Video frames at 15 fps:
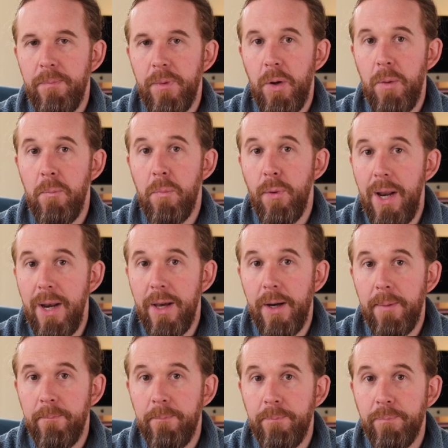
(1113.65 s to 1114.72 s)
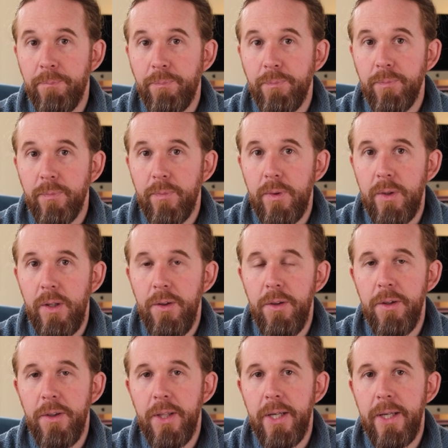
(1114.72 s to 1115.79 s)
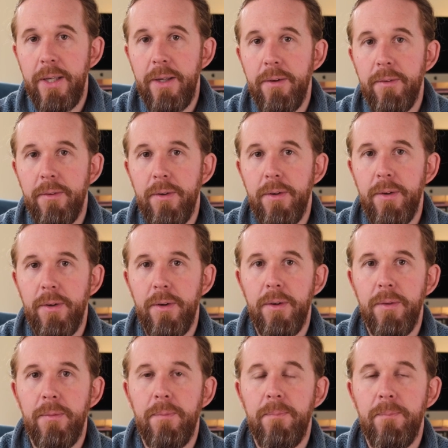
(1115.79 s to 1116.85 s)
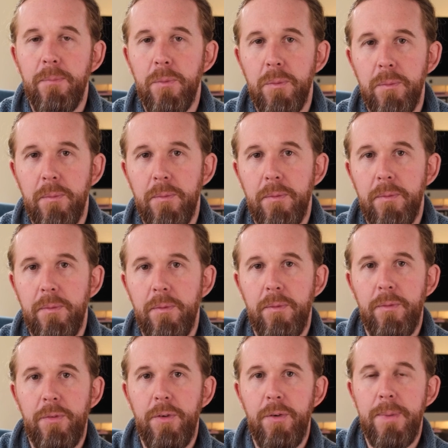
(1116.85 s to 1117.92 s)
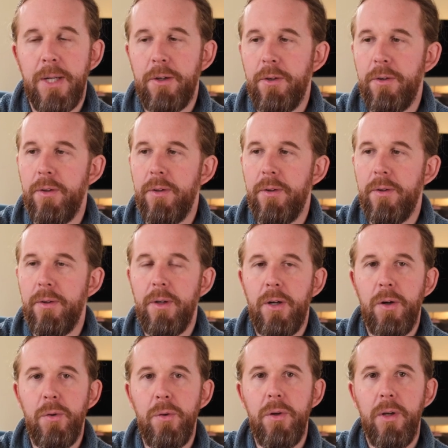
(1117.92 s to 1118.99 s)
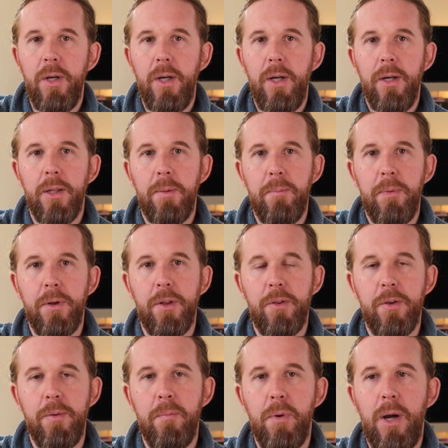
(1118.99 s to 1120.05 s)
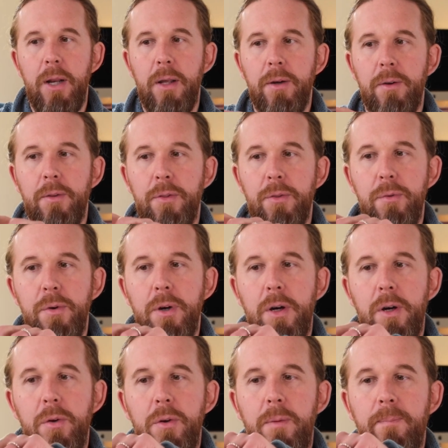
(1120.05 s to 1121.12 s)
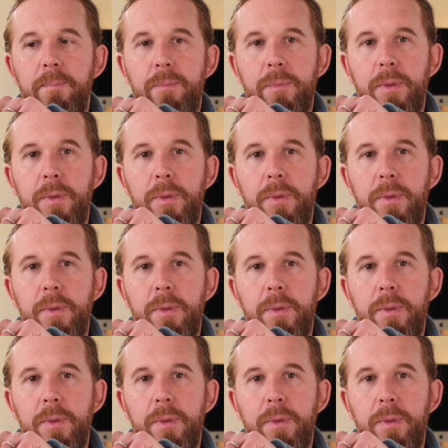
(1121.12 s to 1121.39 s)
umbrella that they, if you imagine the hole, they put this umbrella through the hole